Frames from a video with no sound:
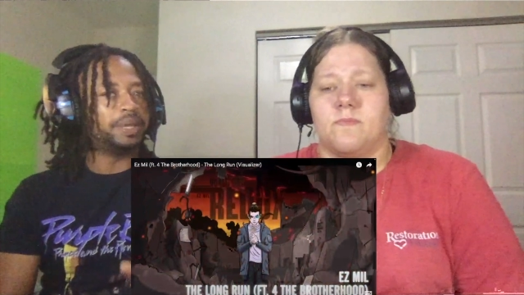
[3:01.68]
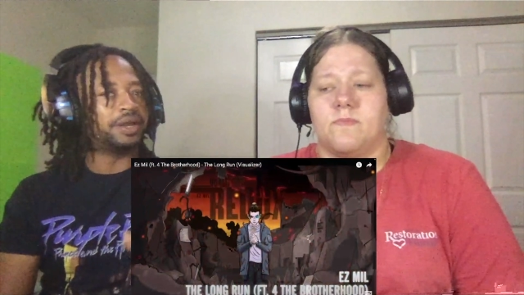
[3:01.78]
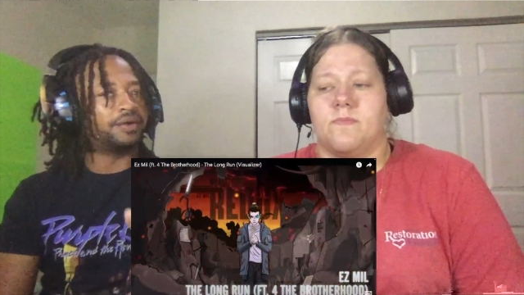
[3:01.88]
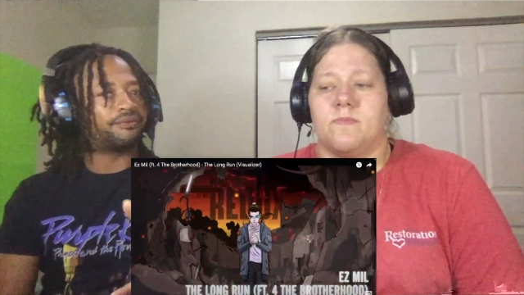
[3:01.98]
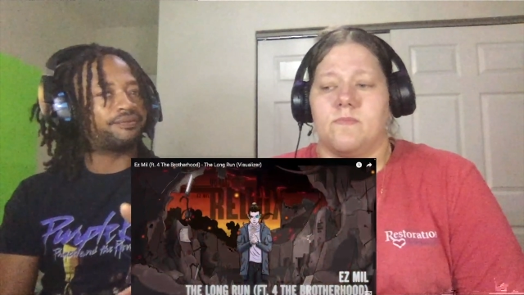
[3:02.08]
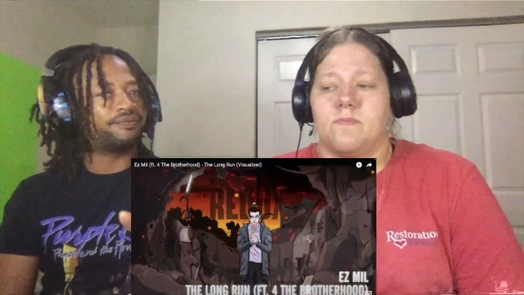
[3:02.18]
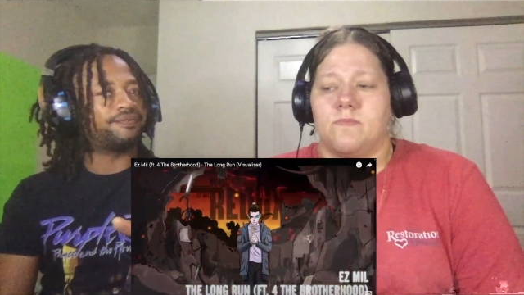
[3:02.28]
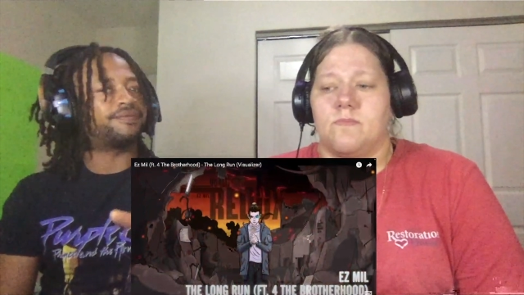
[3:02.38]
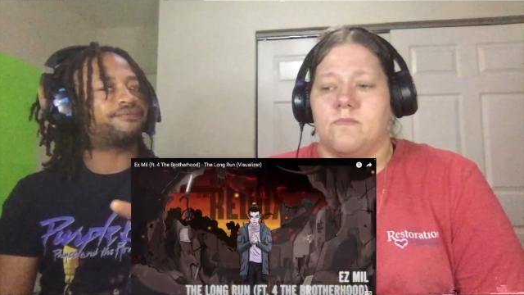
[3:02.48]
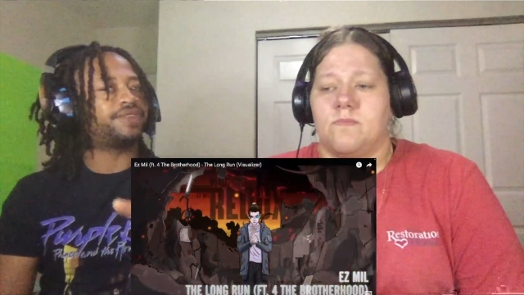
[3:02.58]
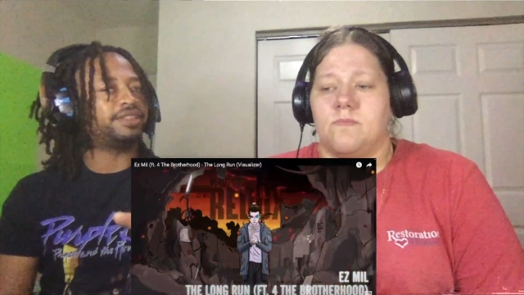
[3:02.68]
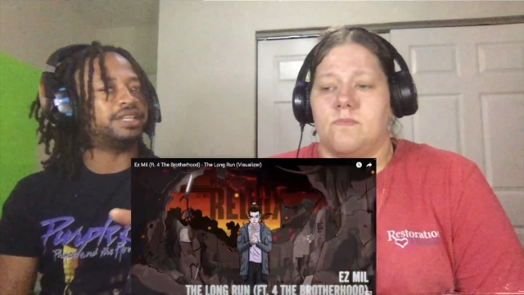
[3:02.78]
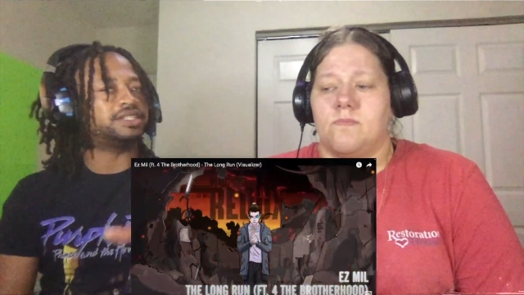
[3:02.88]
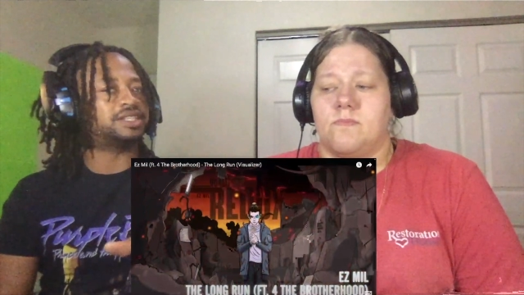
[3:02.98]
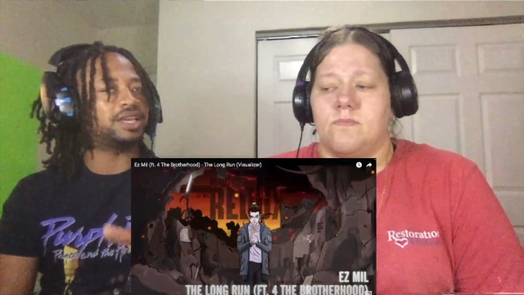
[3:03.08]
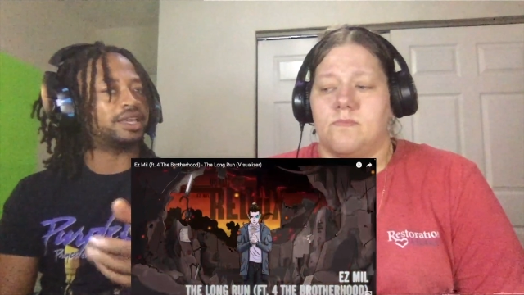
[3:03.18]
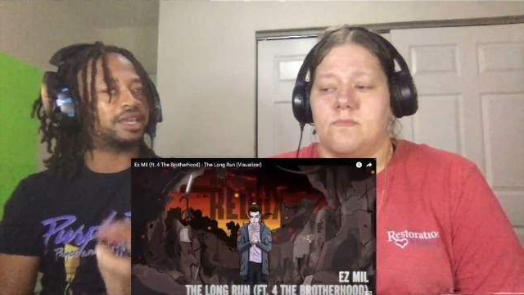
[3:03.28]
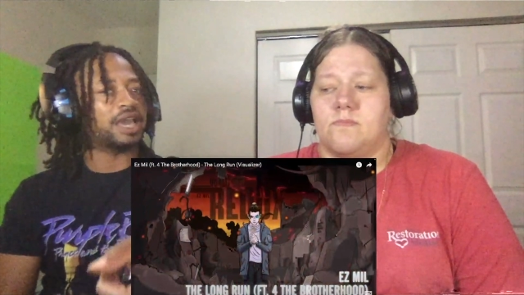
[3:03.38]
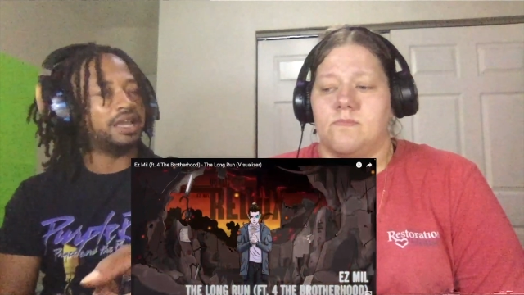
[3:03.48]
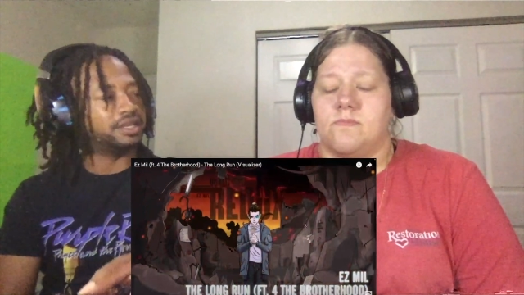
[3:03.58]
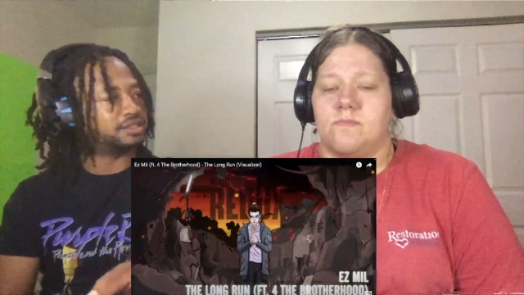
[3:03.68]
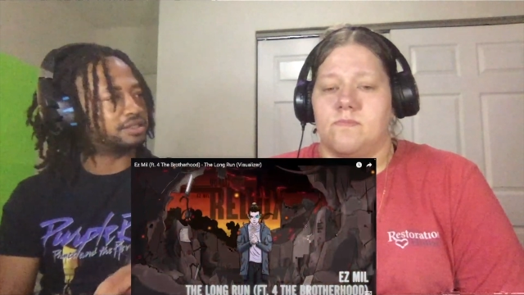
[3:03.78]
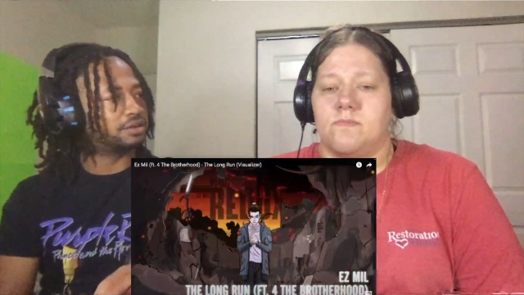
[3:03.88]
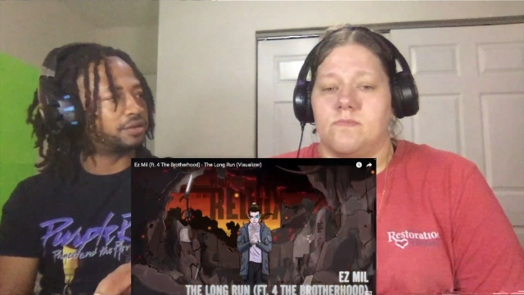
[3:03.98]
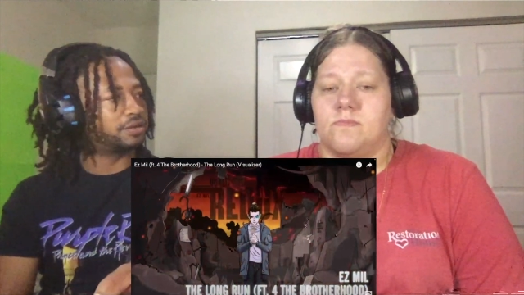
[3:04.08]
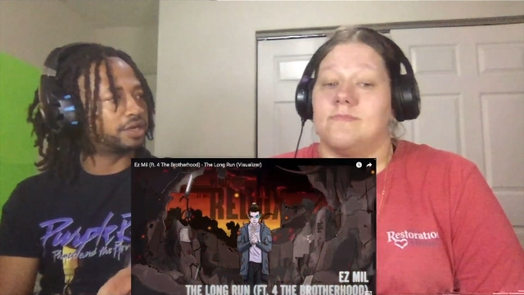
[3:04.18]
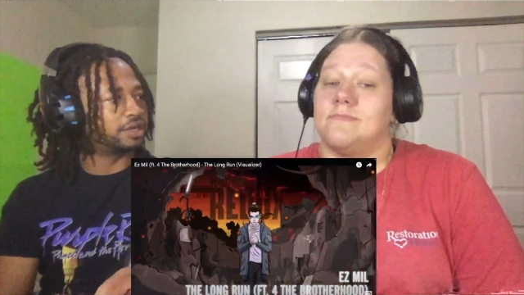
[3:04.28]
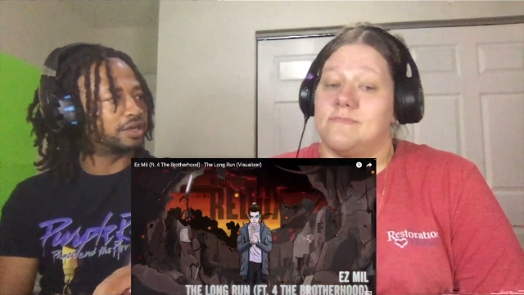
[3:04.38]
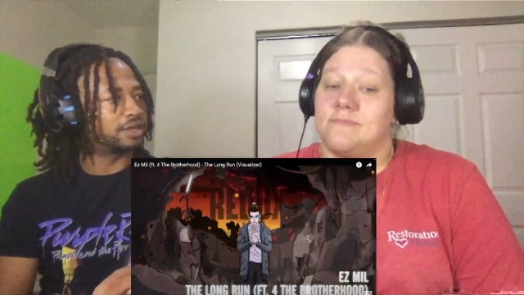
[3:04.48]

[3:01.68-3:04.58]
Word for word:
Speaker 1: of fifty cent cadence on here.